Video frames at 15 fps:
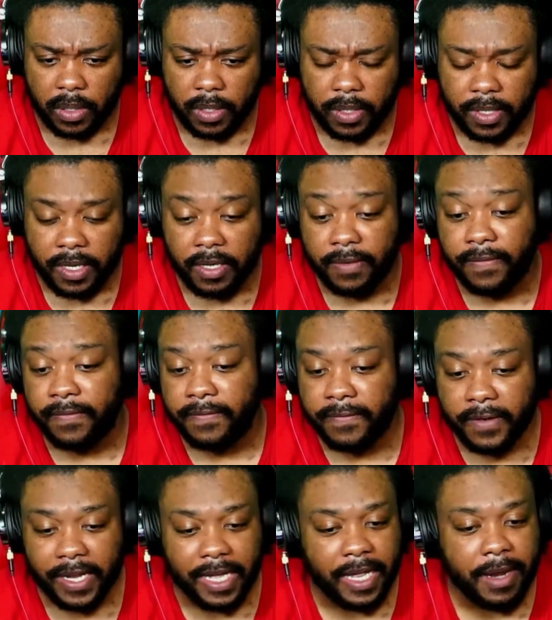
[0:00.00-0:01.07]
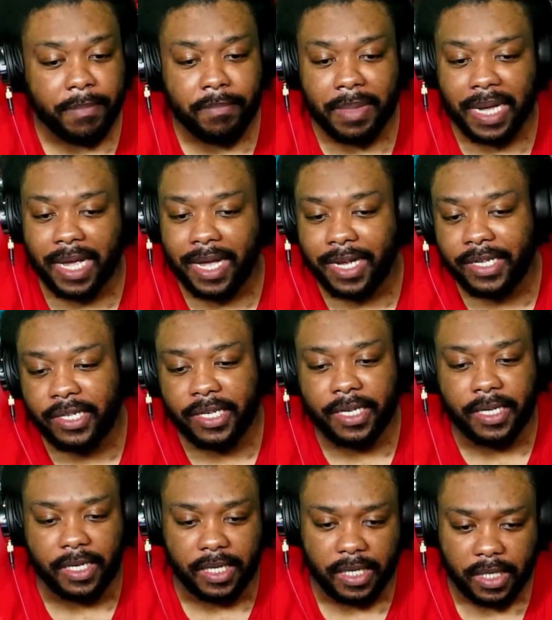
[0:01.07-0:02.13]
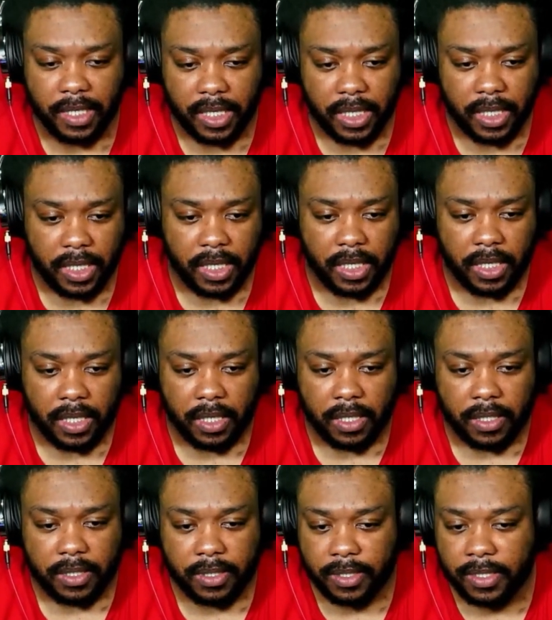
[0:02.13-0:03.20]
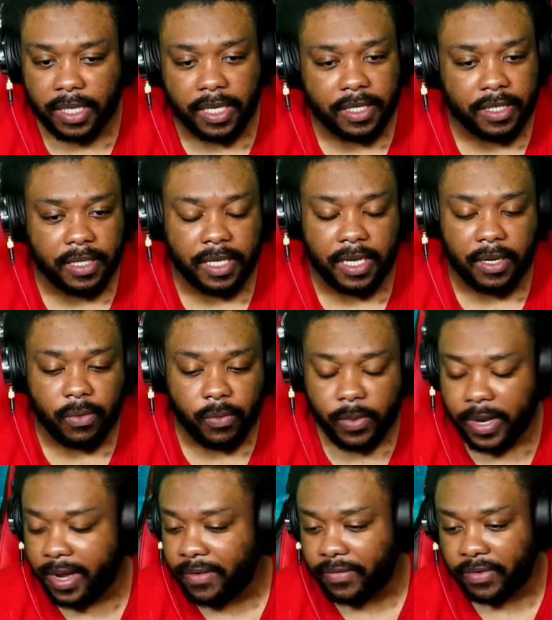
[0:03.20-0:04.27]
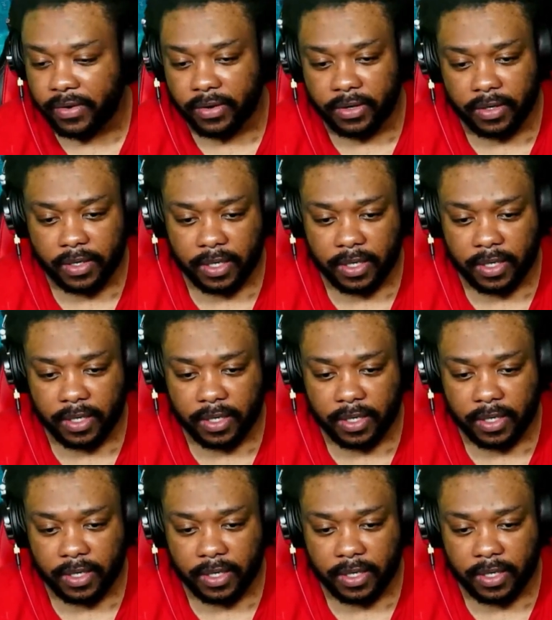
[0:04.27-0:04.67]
This freaking McCutcheon, 60 or whatever.